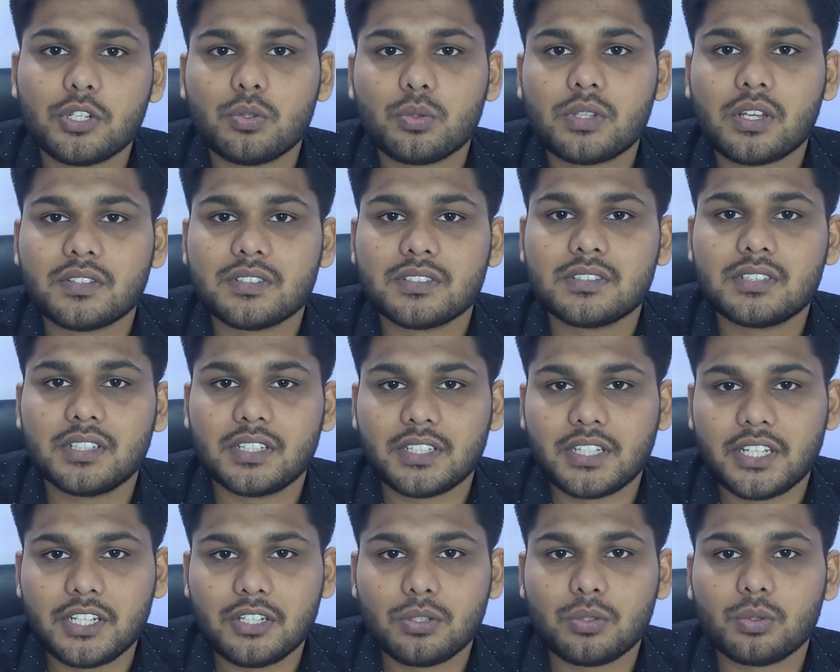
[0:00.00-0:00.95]

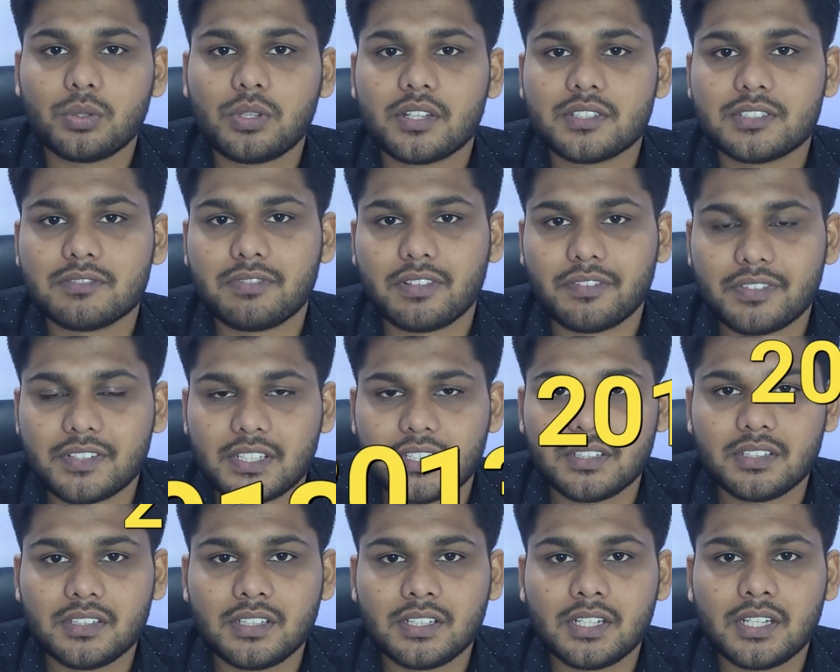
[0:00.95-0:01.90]
2013 to
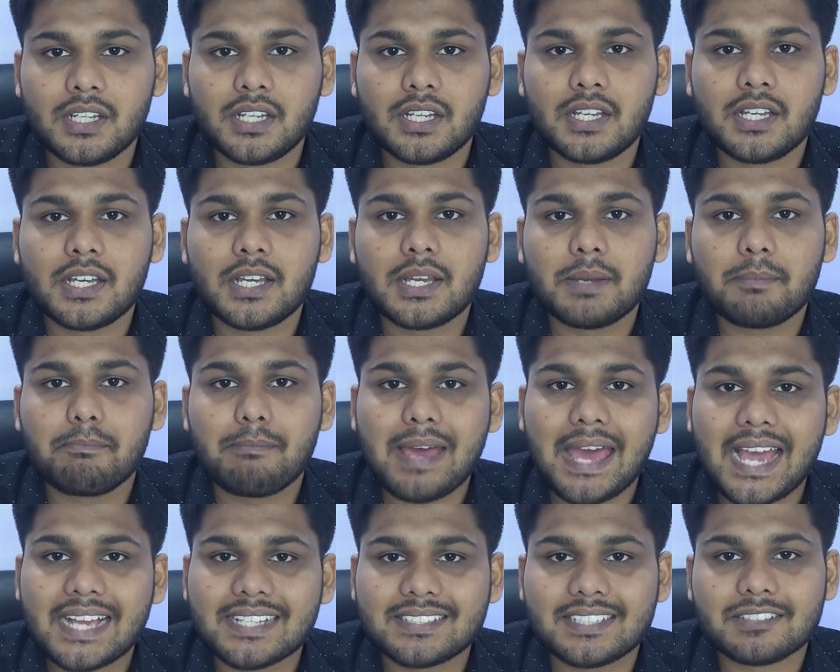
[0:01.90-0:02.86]
2015,
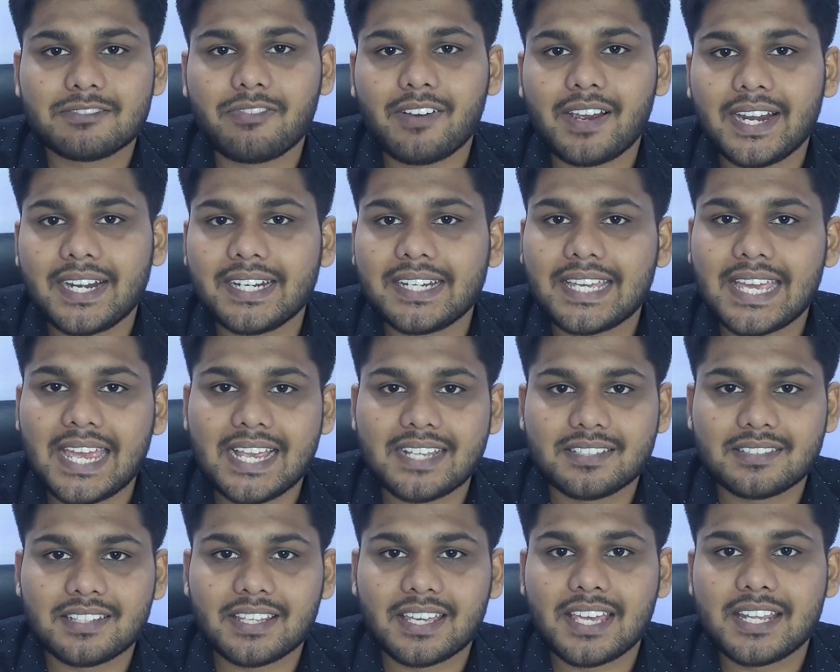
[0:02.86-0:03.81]
banks has filed
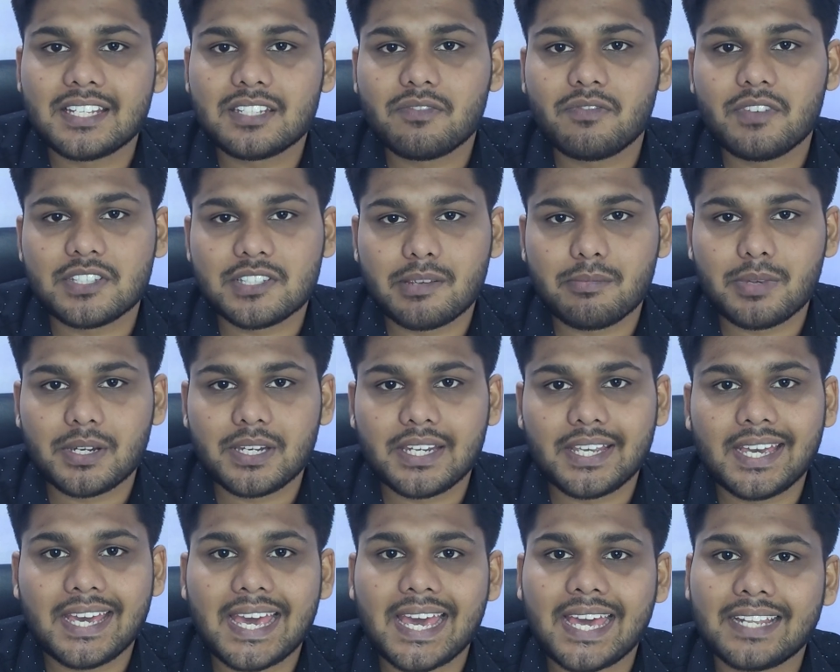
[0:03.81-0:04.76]
cases against Vijay
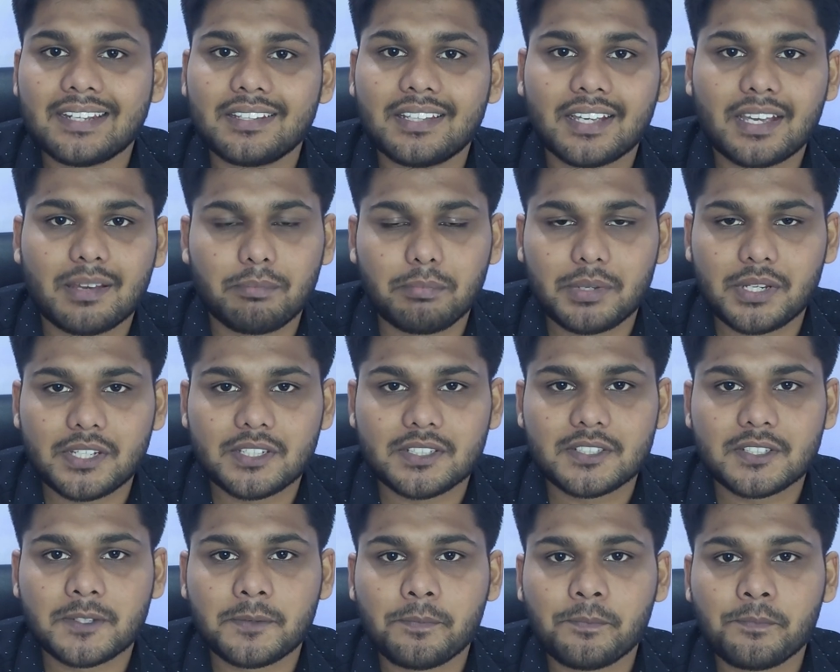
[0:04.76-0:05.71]
Mallya and the
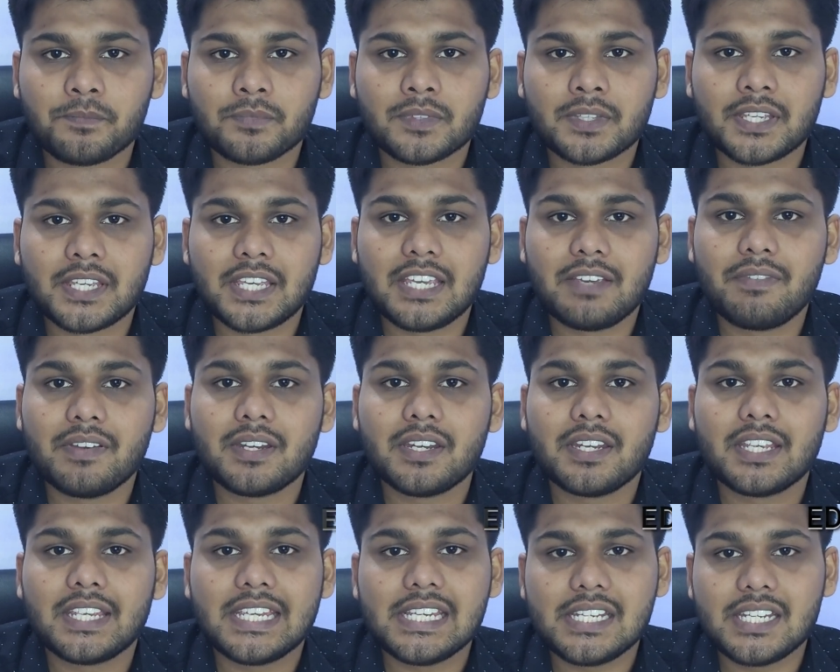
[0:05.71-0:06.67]
companies. Even
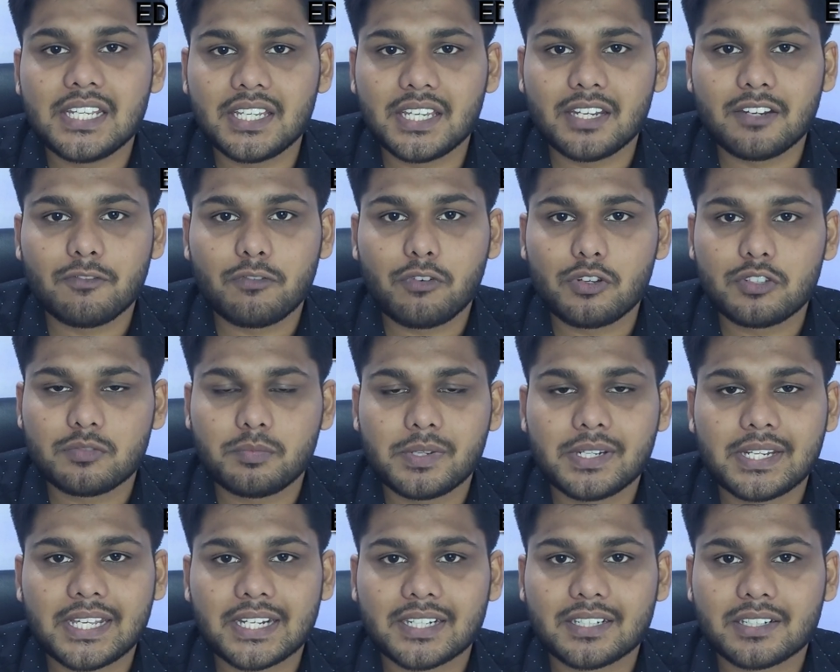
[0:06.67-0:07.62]
ED, Enforcement
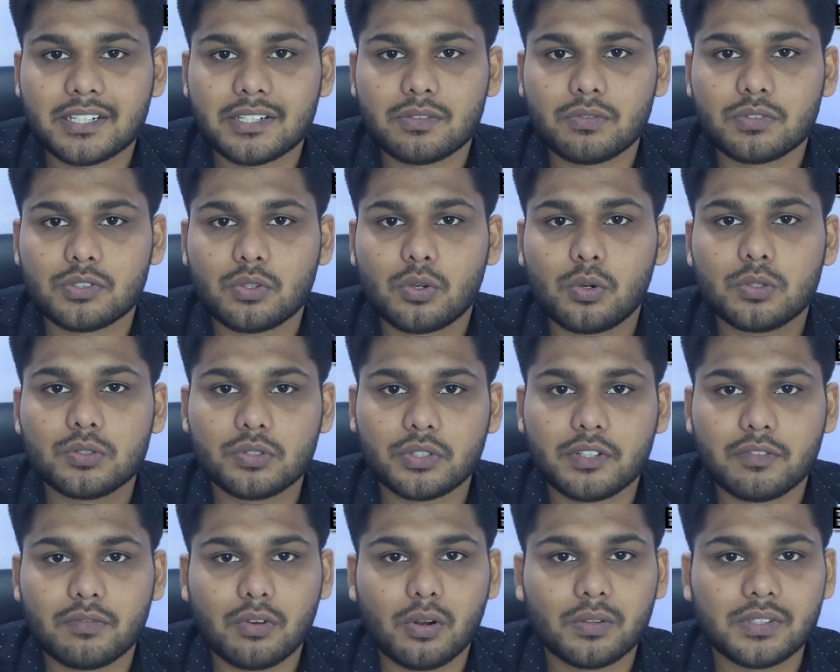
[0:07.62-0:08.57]
Directorate, was also
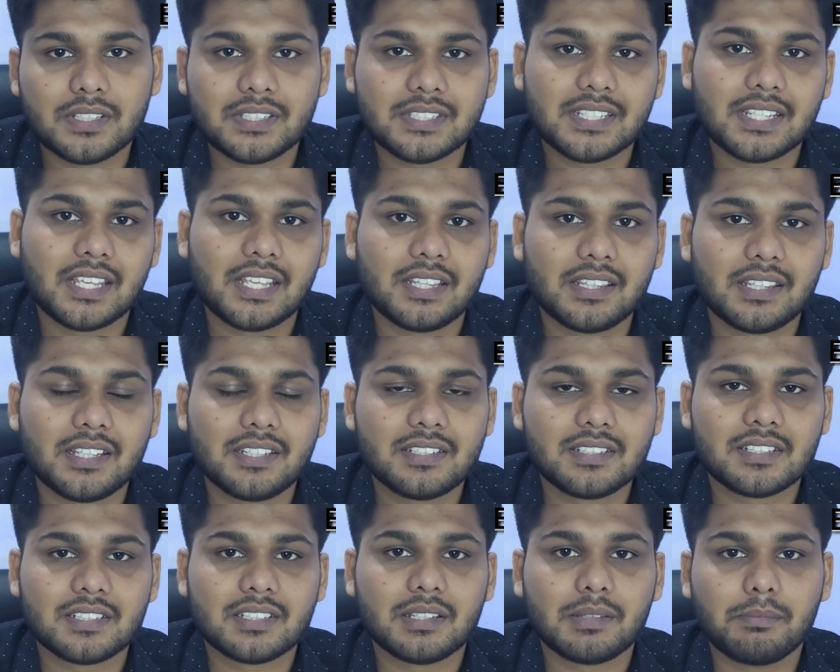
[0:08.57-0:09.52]
involved in
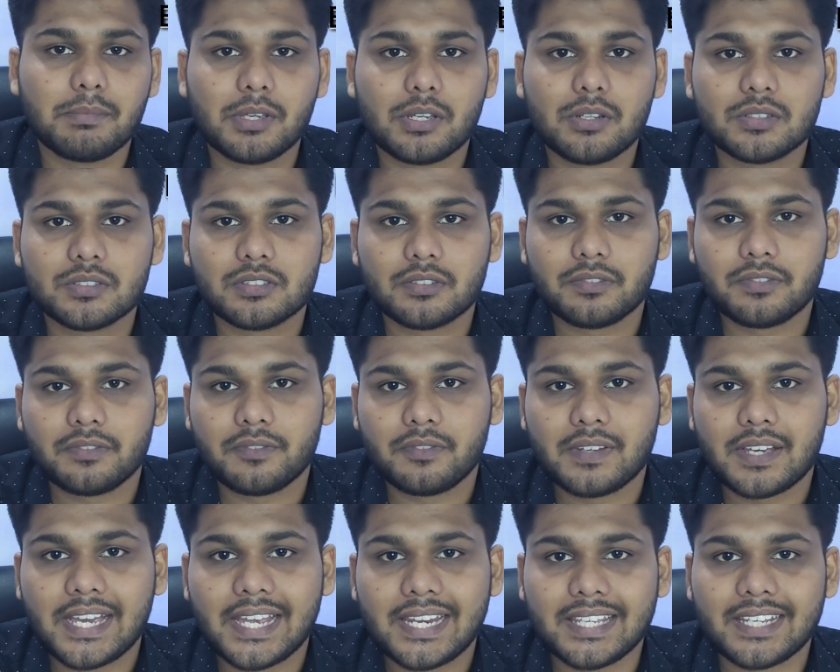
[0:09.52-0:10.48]
this because of
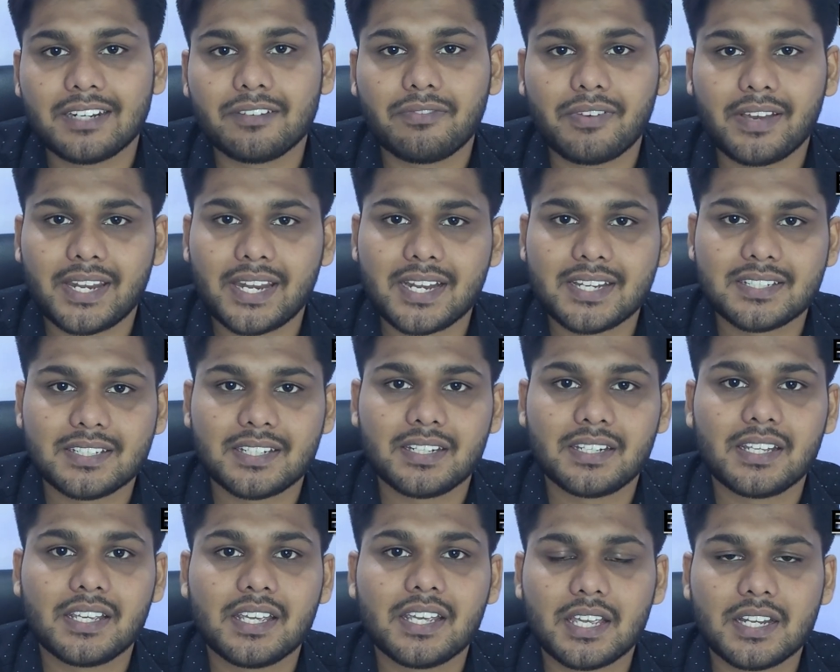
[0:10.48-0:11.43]
alleged financial
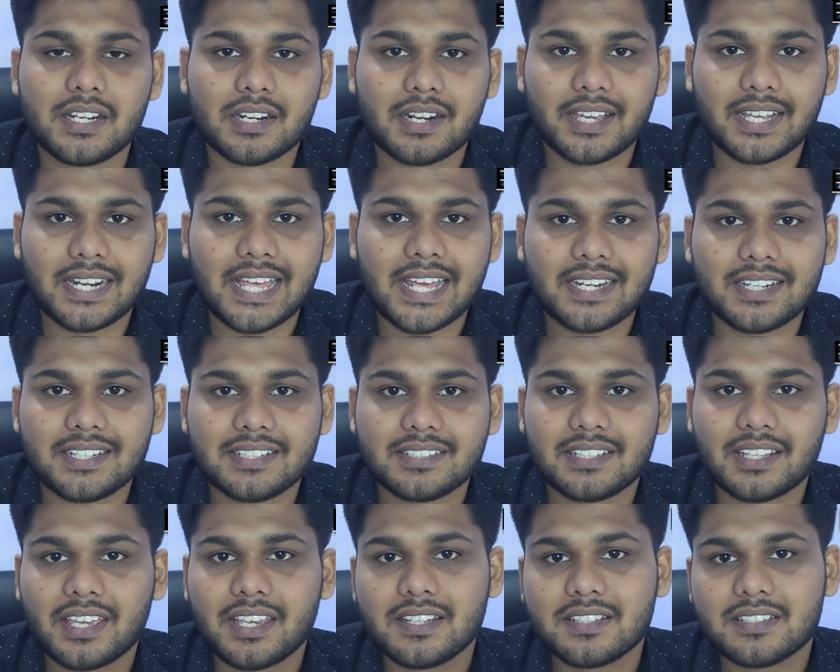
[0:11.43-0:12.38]
irregularities
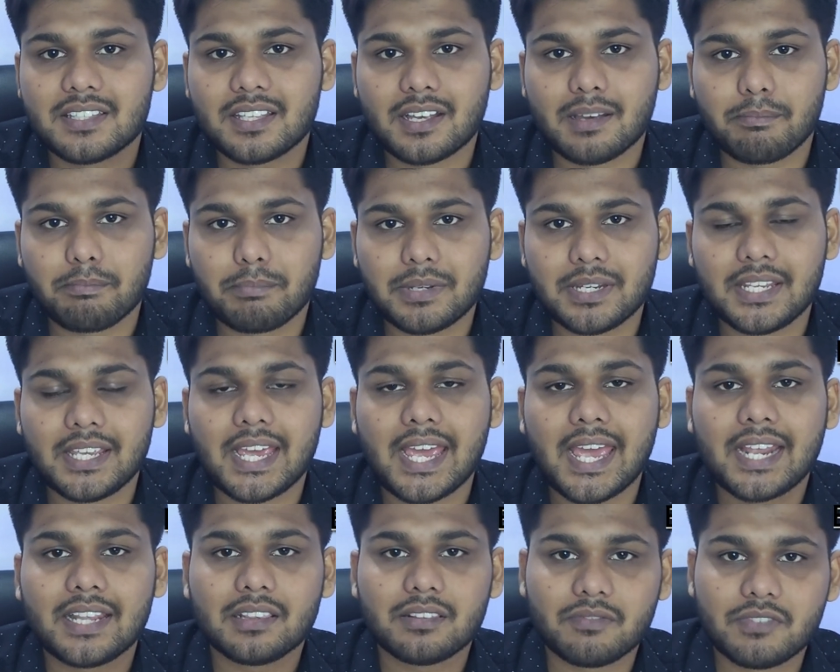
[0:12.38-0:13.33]
against the company
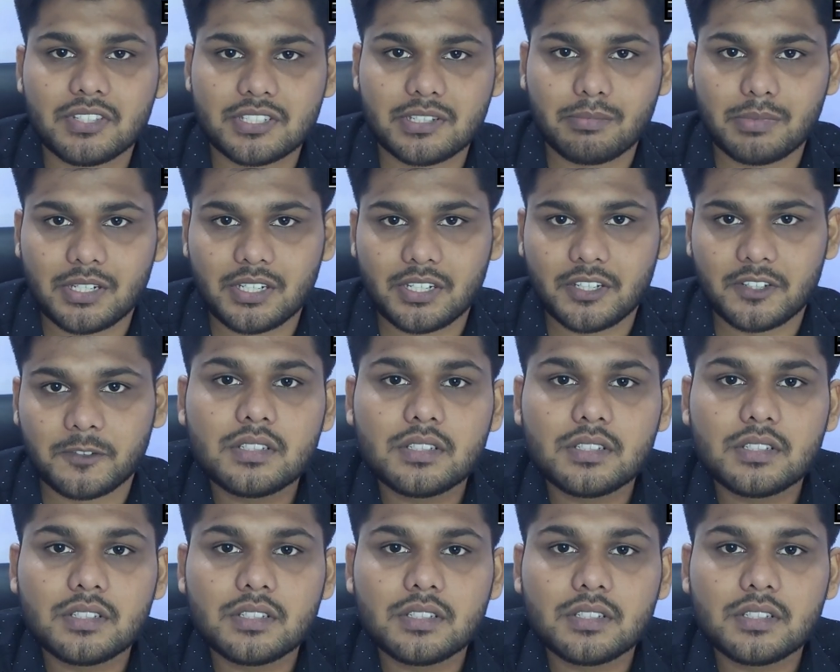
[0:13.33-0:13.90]
and Vijay Mallya.